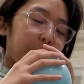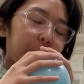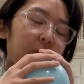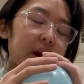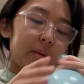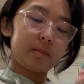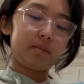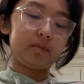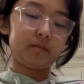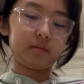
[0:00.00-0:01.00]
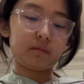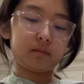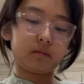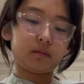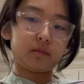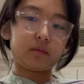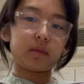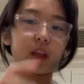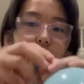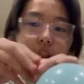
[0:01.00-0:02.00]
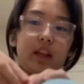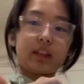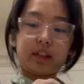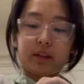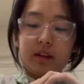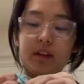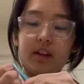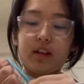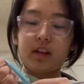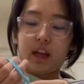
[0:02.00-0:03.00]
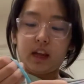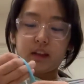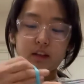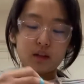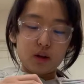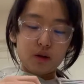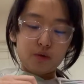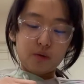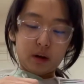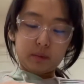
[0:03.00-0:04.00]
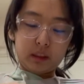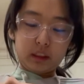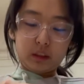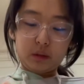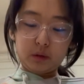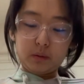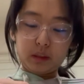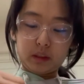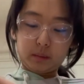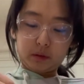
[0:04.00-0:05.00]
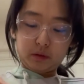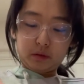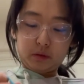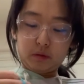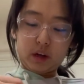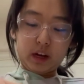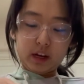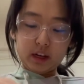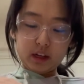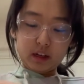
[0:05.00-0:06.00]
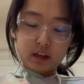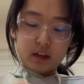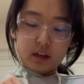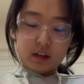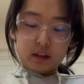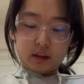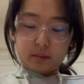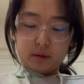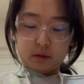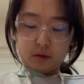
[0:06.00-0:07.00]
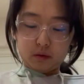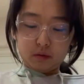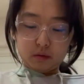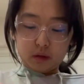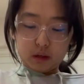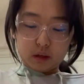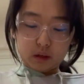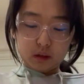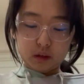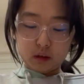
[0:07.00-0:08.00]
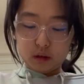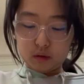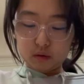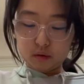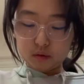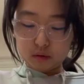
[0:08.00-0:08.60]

Okay, that's good. Okay, so what I'm gonna do is I'm going to tie the balloon closed.